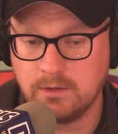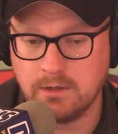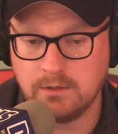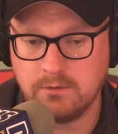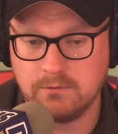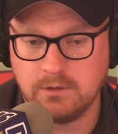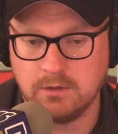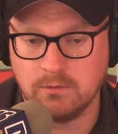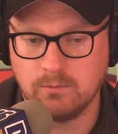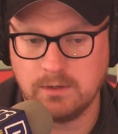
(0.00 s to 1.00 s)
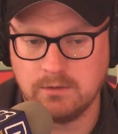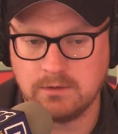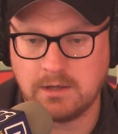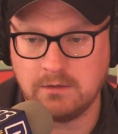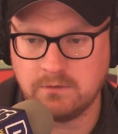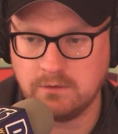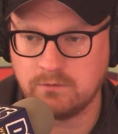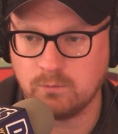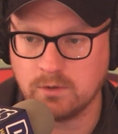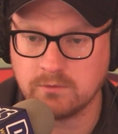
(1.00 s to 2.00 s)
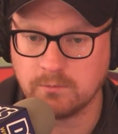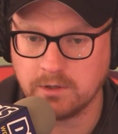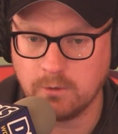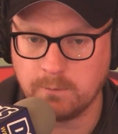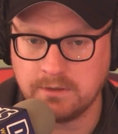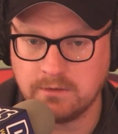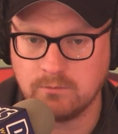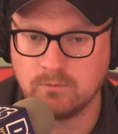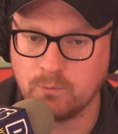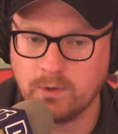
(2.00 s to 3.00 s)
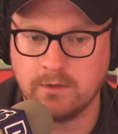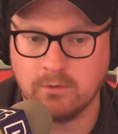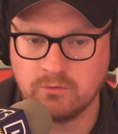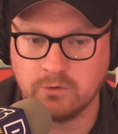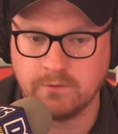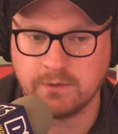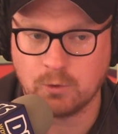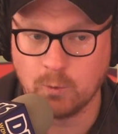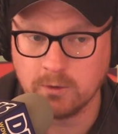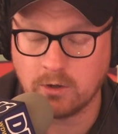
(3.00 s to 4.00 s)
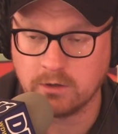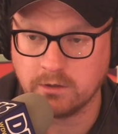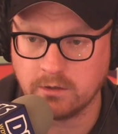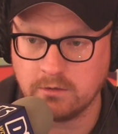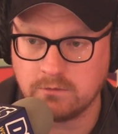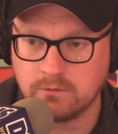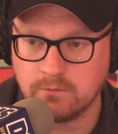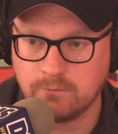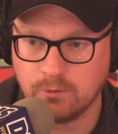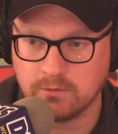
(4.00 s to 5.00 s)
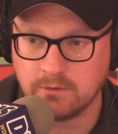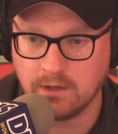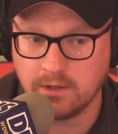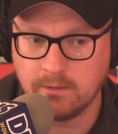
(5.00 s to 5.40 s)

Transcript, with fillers: uh, you know, when Casey's wasn't reopened, where they were serving the corn dog nuggets for a time.